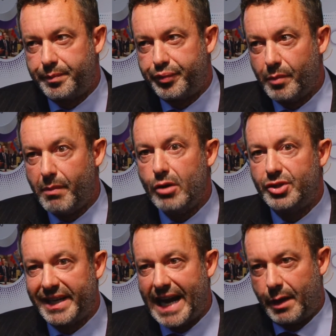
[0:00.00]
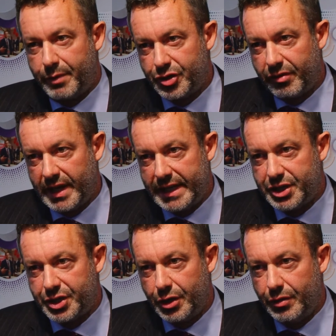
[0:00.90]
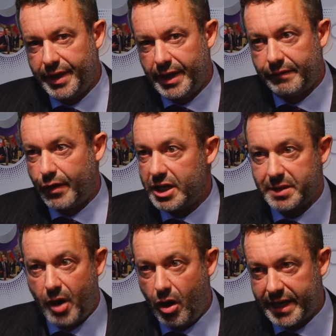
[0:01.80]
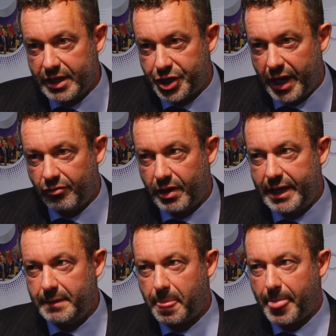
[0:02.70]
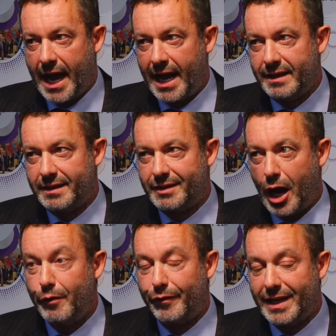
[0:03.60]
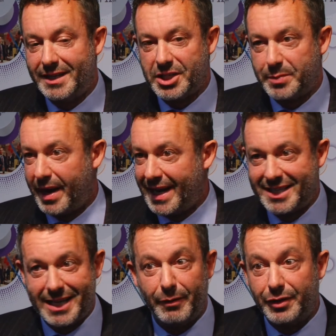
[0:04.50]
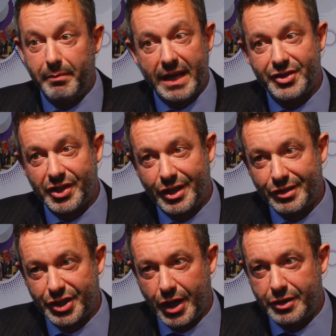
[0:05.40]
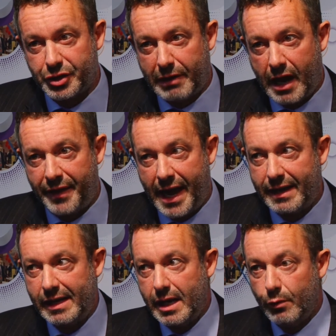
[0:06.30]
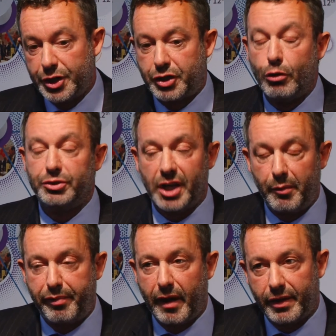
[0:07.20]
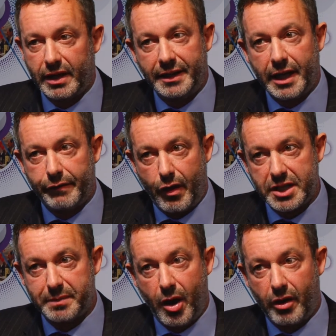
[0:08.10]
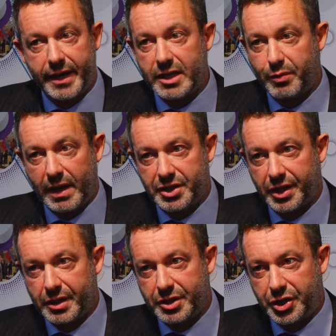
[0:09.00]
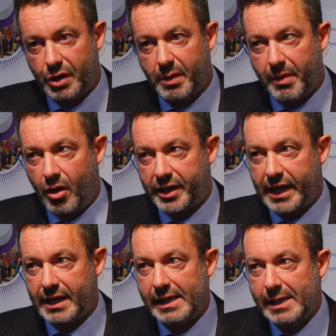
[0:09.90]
promoting equity release to the advice market generally, and hopefully dispelling some of the myths and concerns around that, which are also prevalent in the advice market as well as the consumer market.